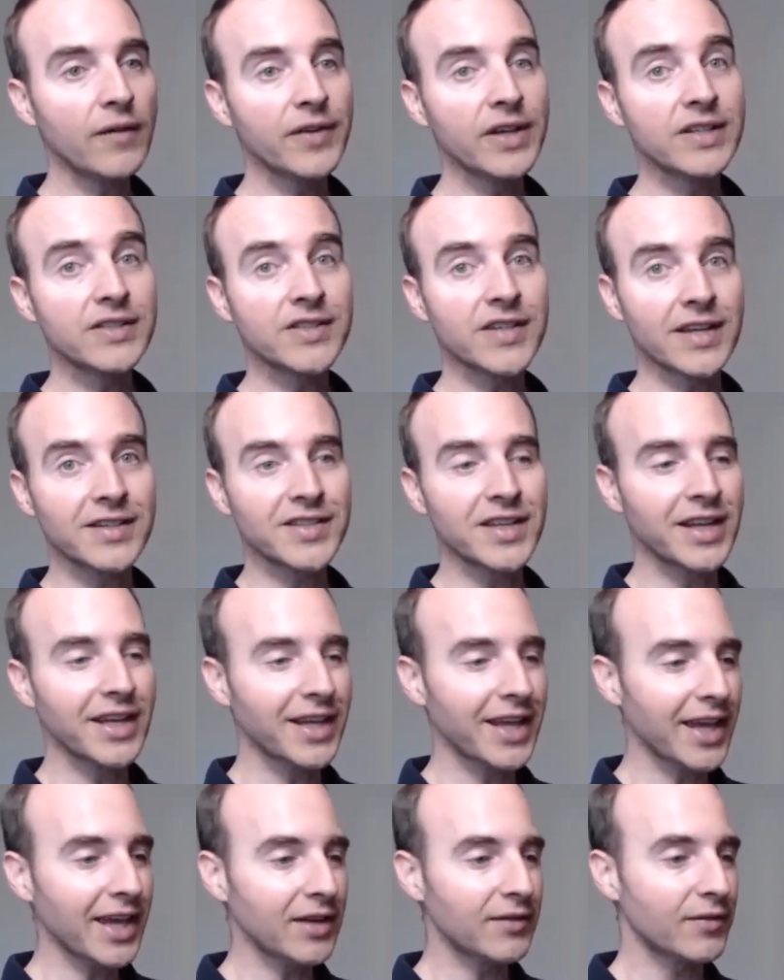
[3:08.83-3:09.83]
he says it
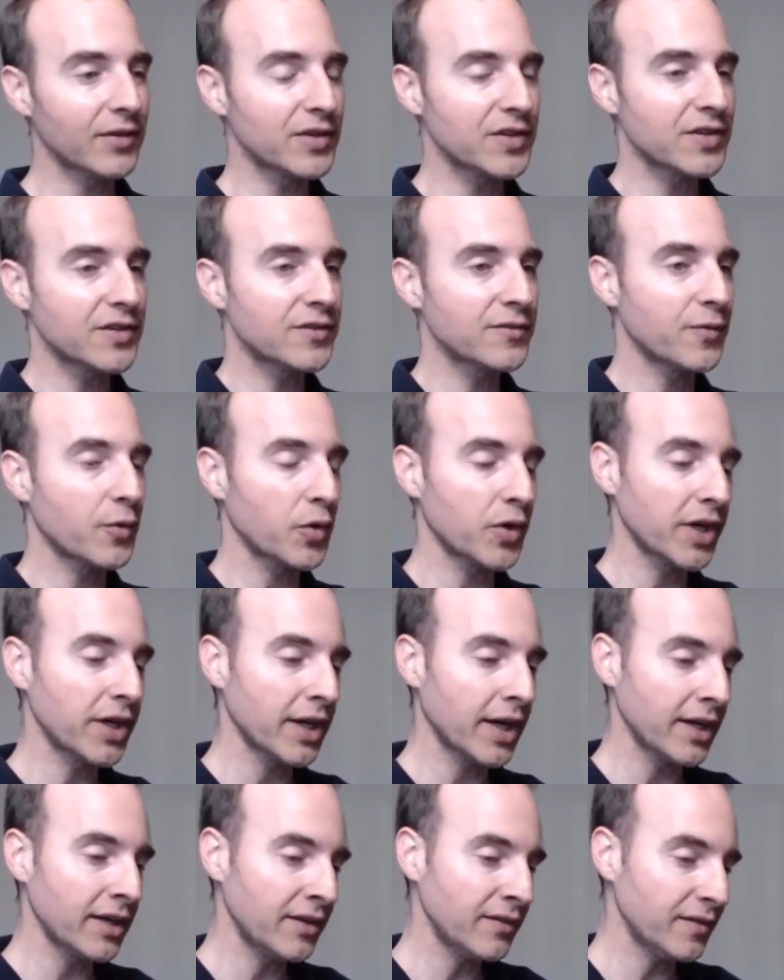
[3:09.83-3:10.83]
again, verses
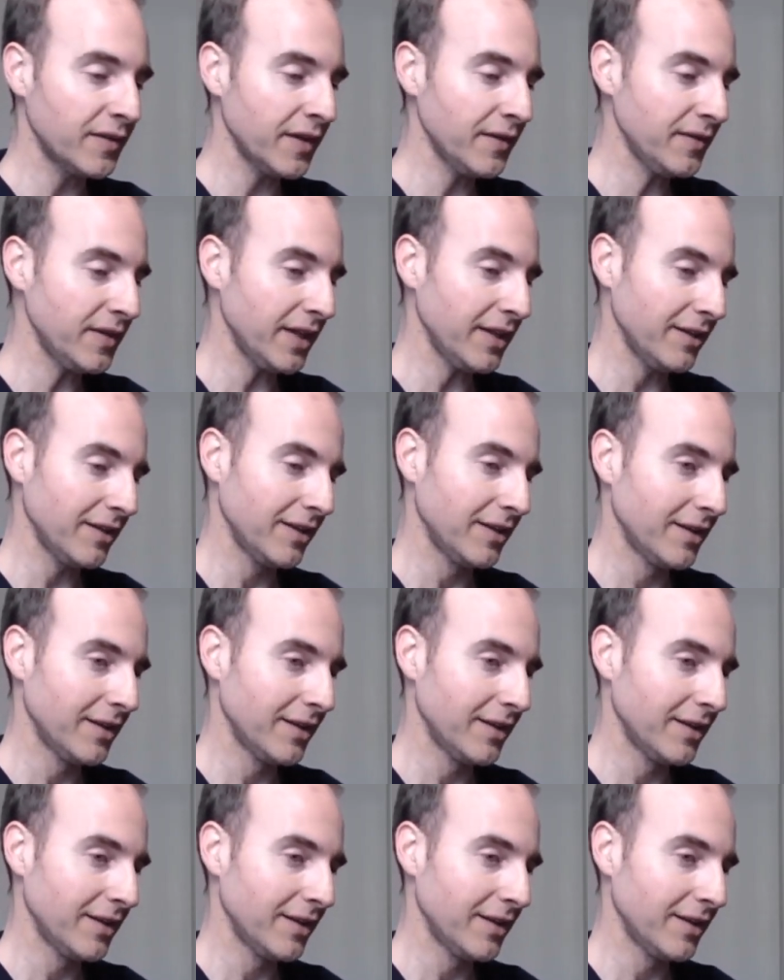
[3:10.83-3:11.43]
49 and 50.